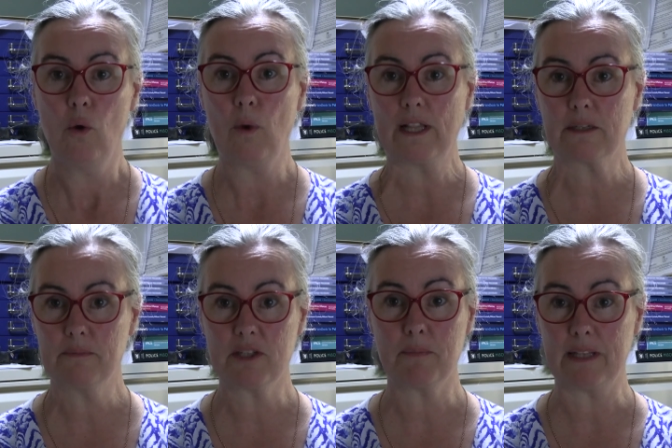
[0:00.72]

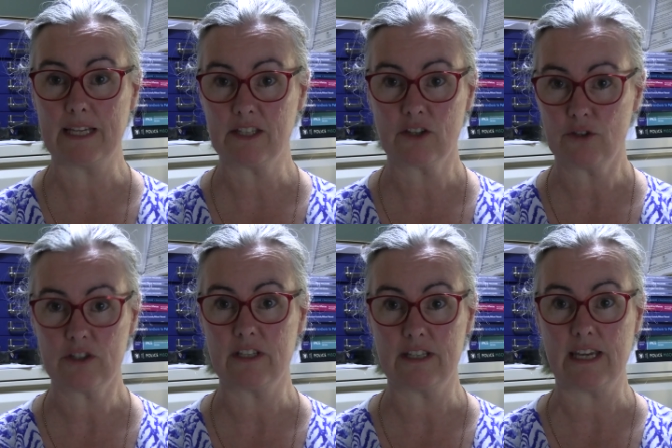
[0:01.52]
Welcome to Police
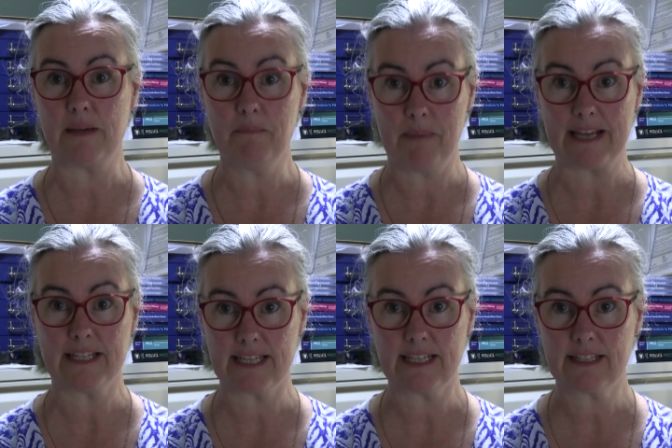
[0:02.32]
Custody
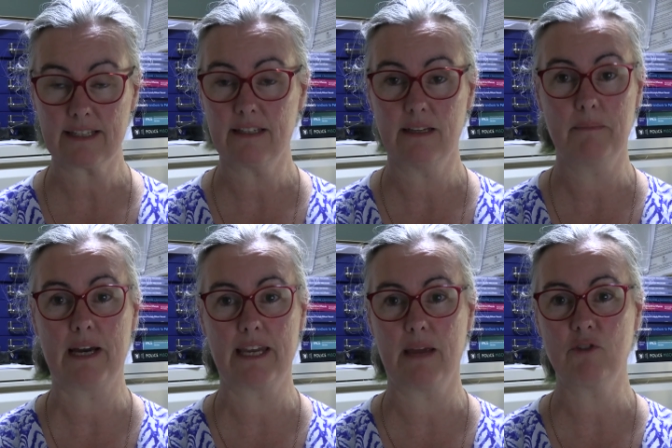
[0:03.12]
Basics, and
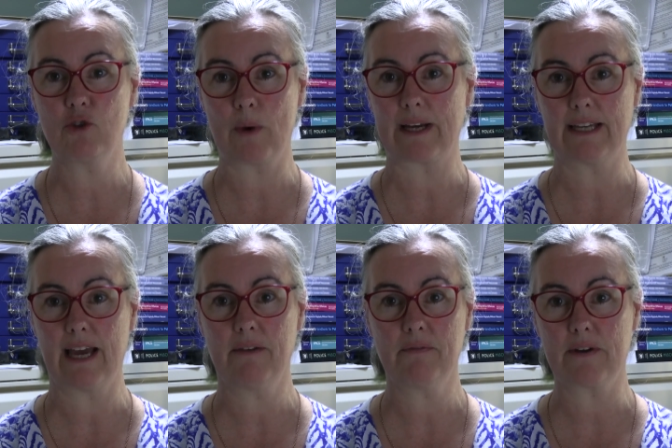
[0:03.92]
my name's Joanne
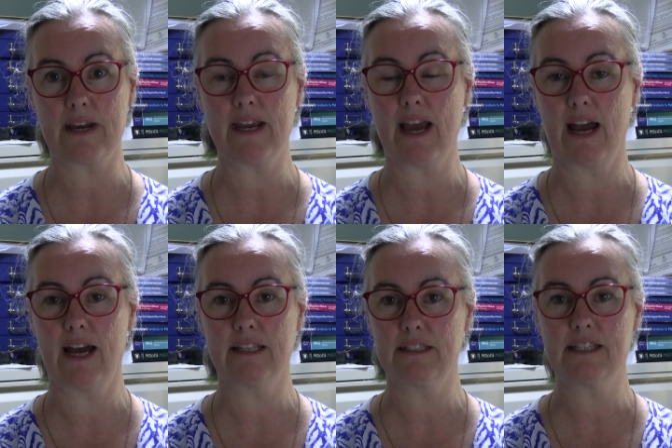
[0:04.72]
Caffrey,
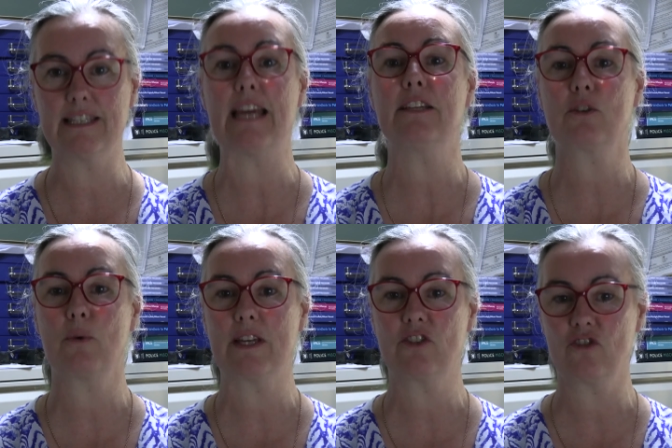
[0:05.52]
and today's
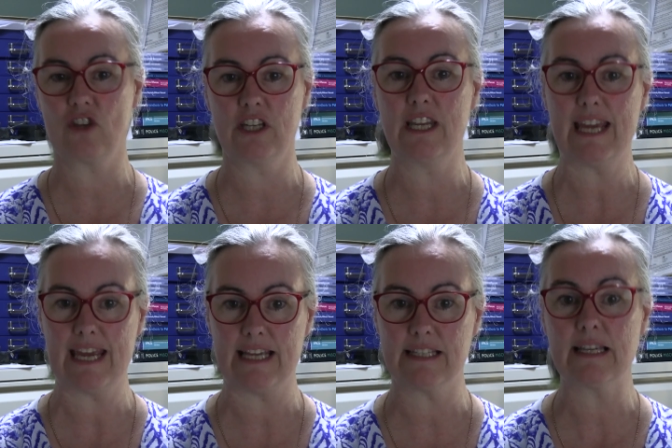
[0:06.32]
question
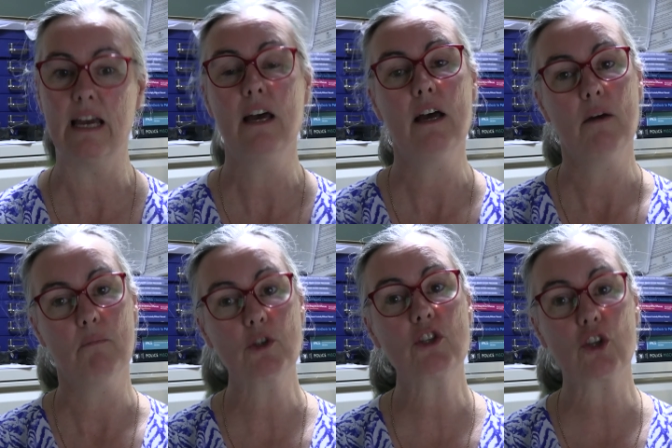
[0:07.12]
is:
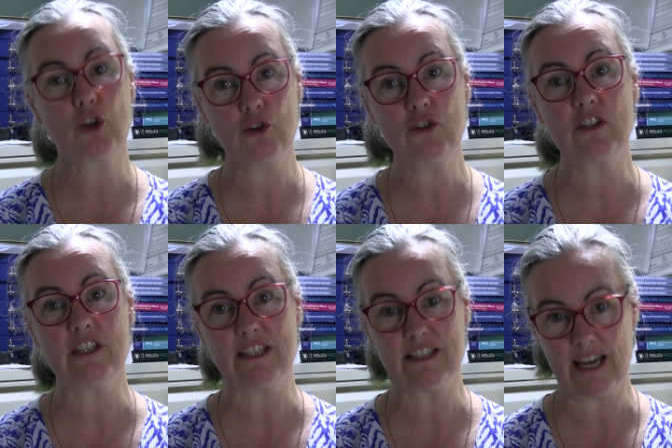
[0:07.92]
must the
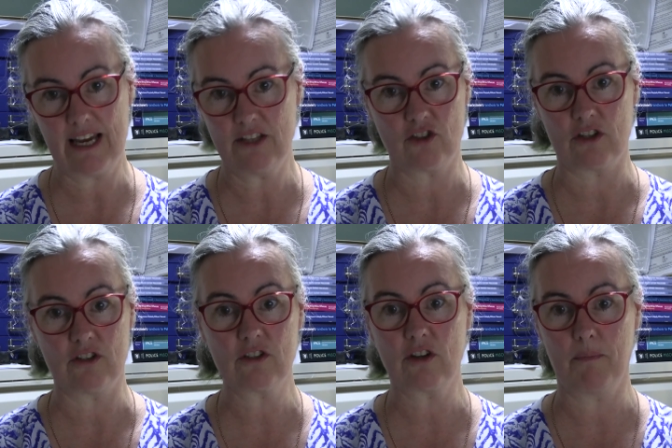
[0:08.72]
custody
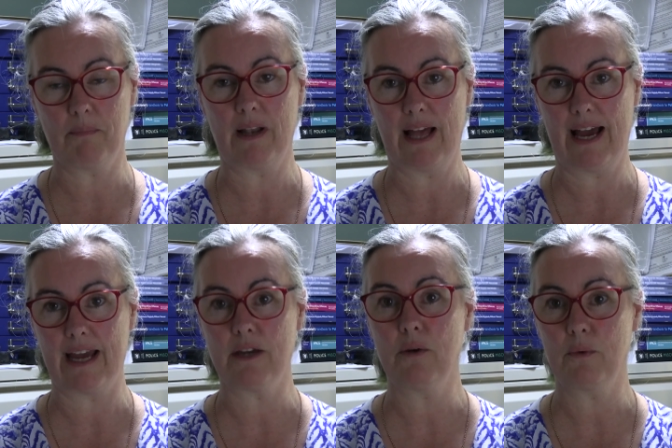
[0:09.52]
sergeant
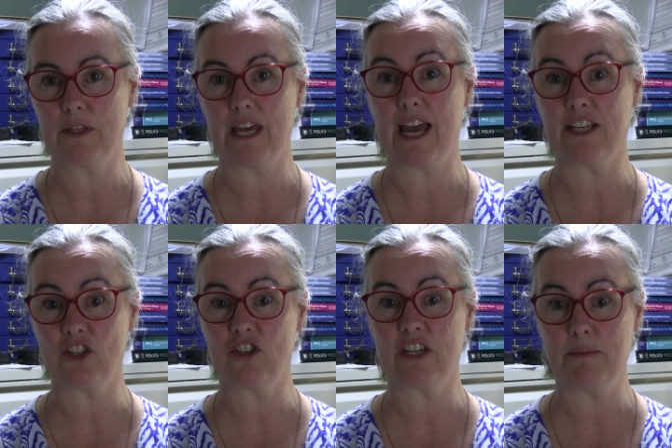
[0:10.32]
comply with the
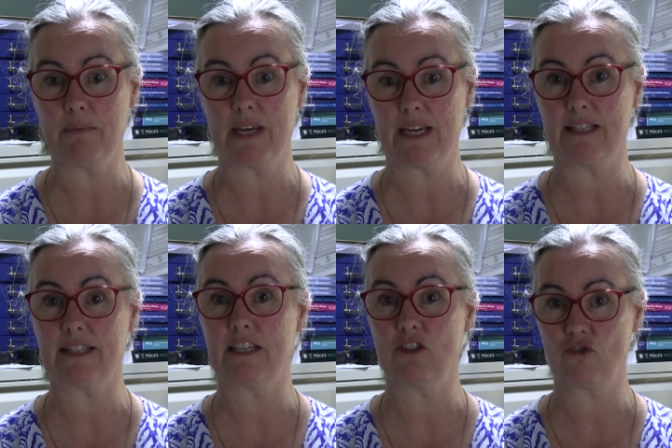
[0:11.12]

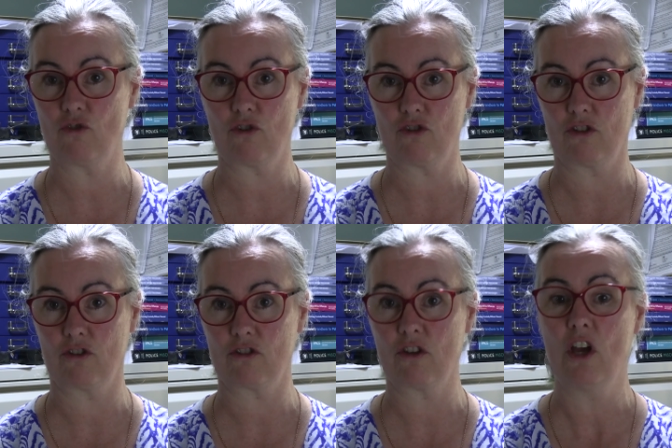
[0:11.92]
HCPs
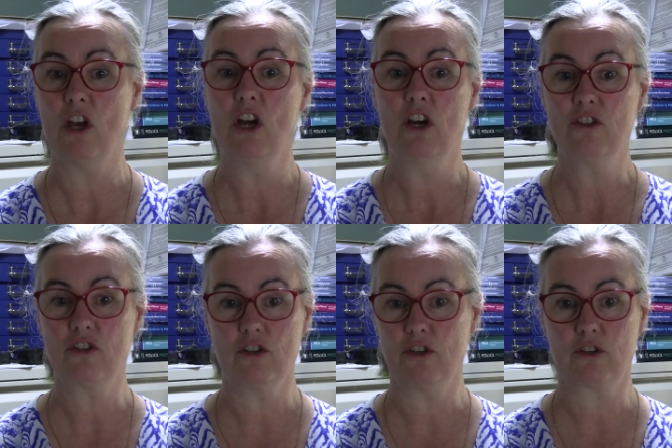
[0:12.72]
instructions?
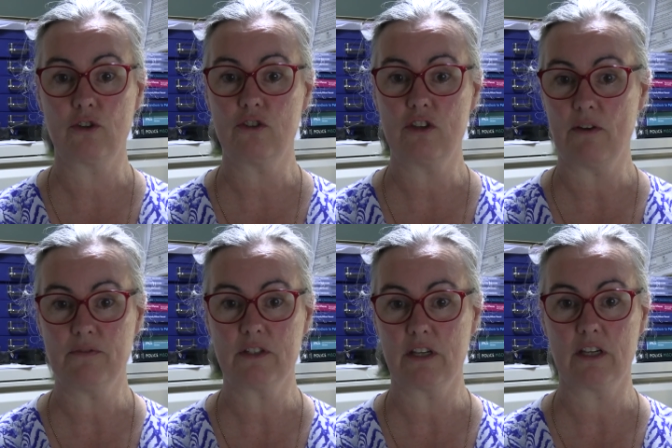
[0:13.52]
So the custody
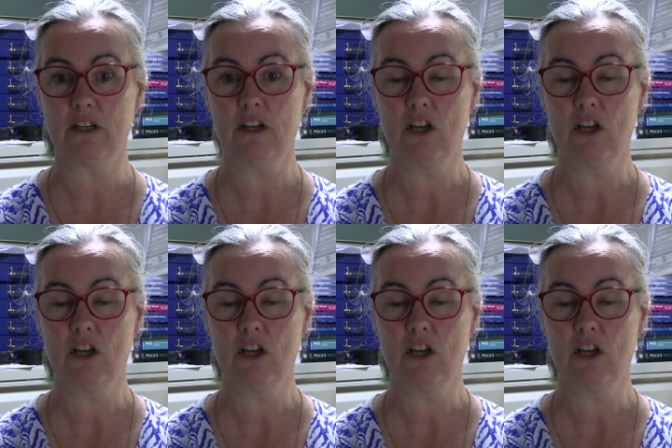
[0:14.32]
officer